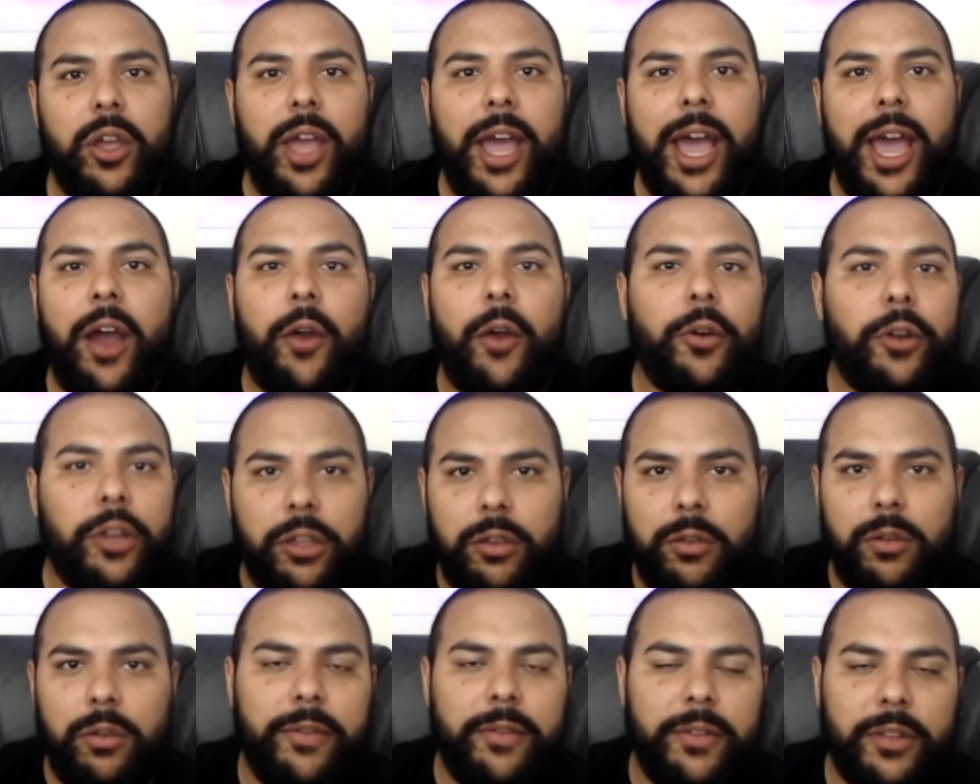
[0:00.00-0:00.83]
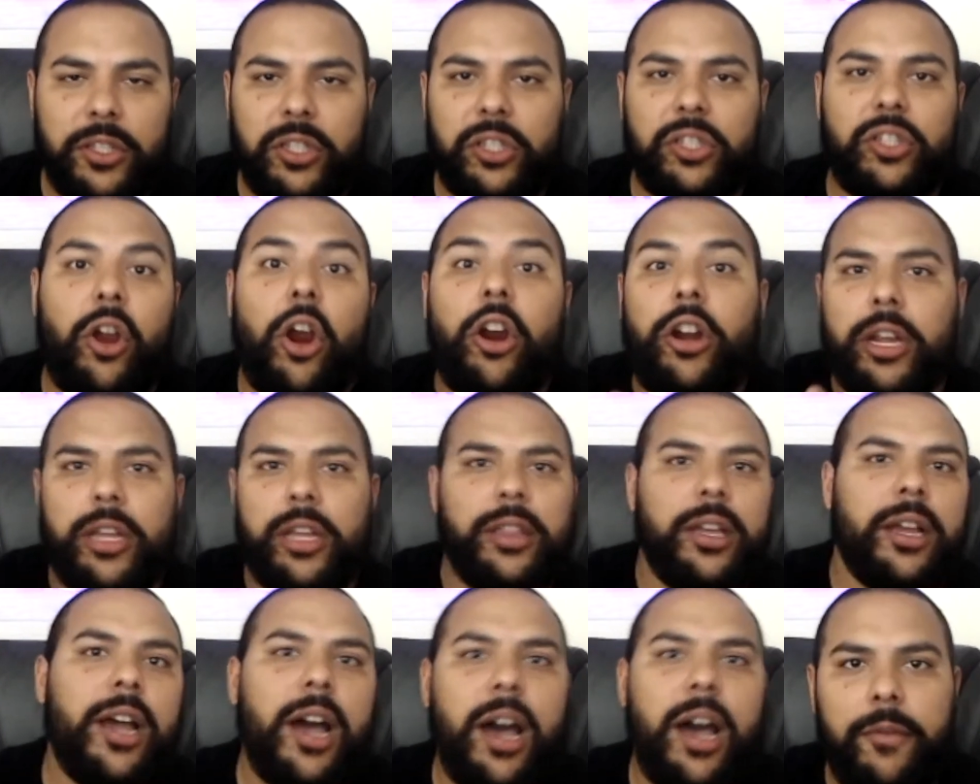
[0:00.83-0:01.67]
How are you even starting
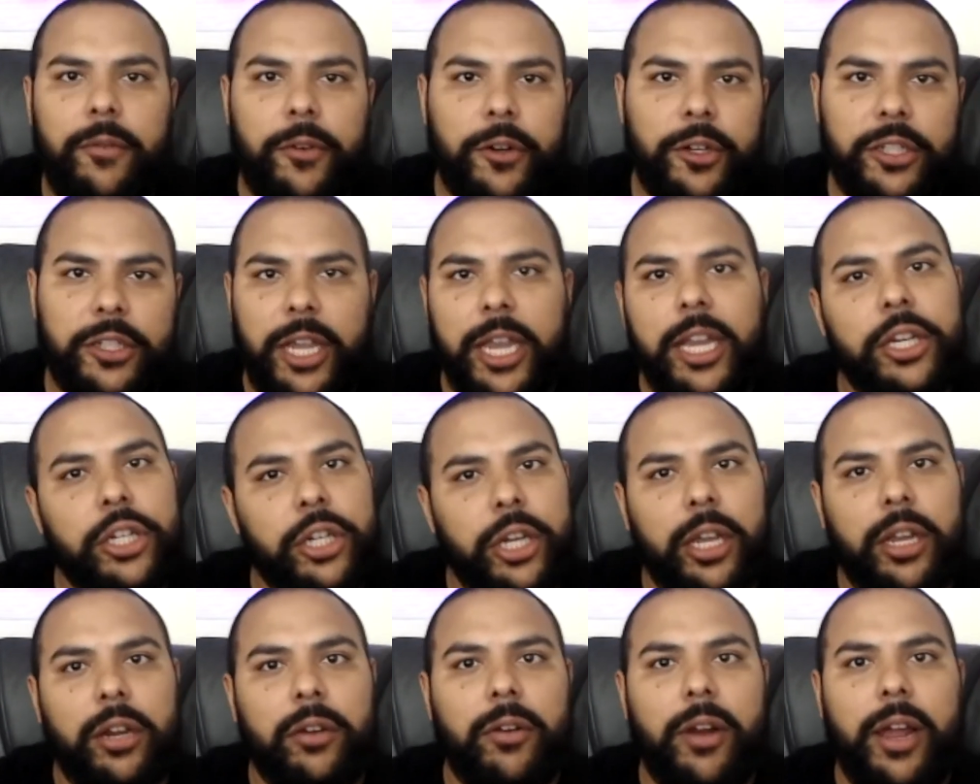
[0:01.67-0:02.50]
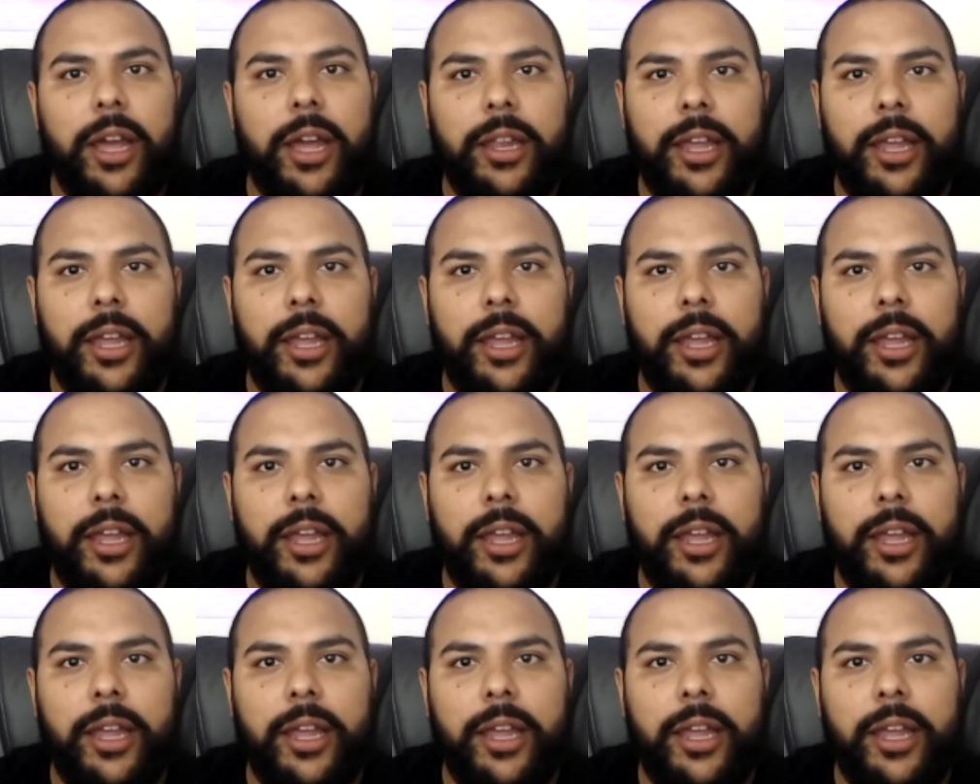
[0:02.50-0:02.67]
the conversation, right?